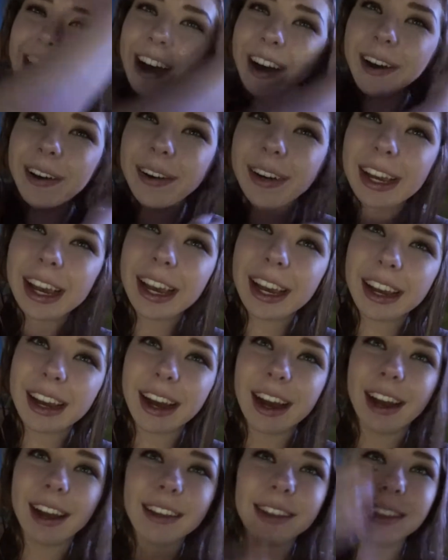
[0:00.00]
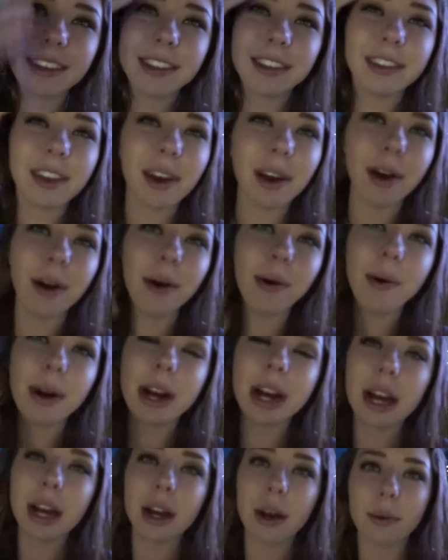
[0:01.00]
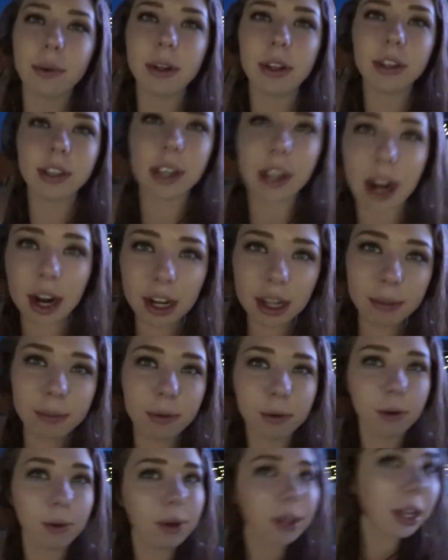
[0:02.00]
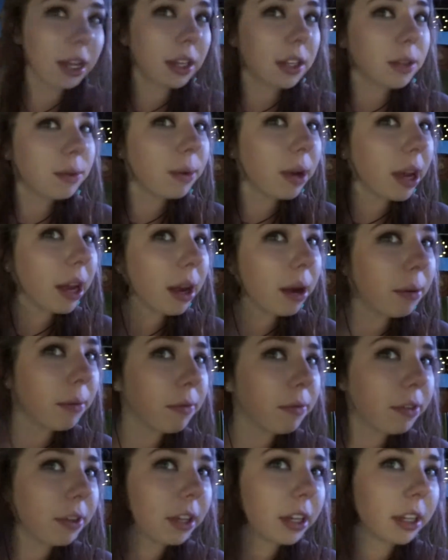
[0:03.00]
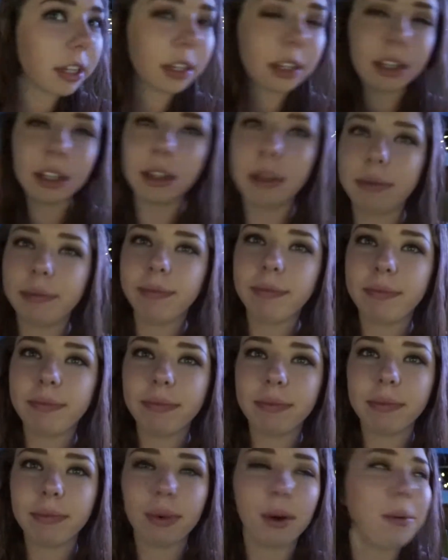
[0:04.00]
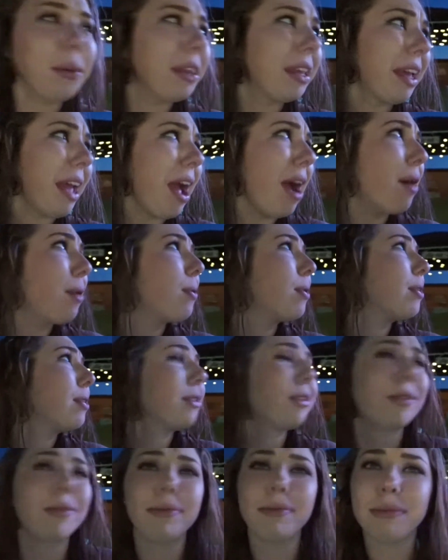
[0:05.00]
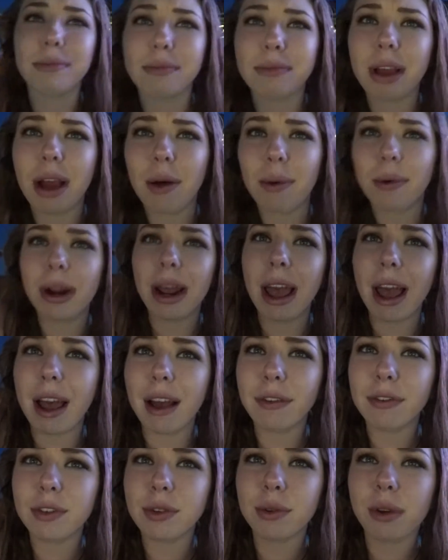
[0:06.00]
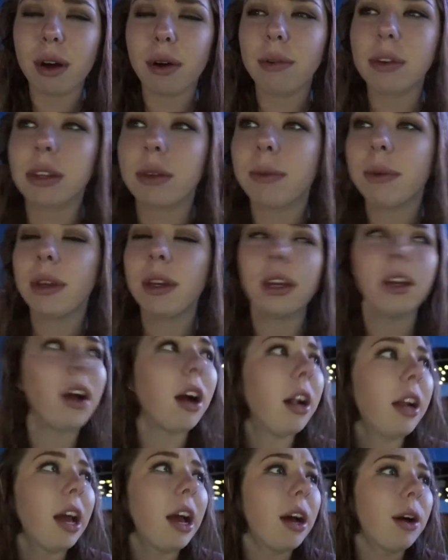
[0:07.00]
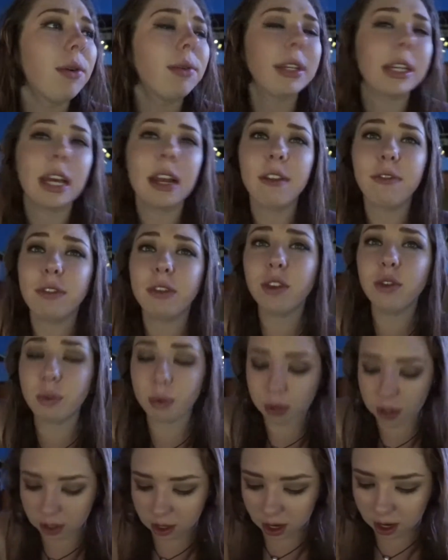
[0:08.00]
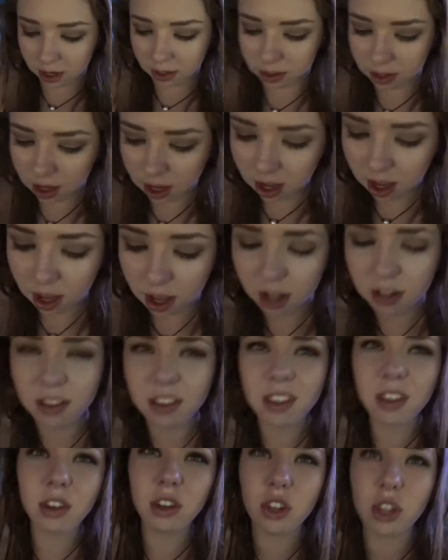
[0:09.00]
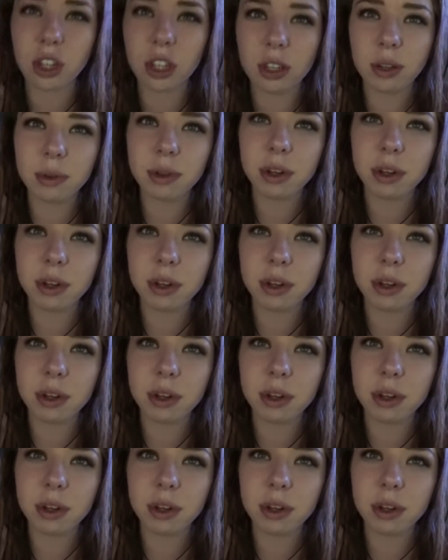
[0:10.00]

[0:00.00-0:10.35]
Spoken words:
Okay guys, so we just got out of the pool. We like swam for like a good, probably like hour hour and a half, 2 hours, and we got out, and it feels really nice. It's a little chilly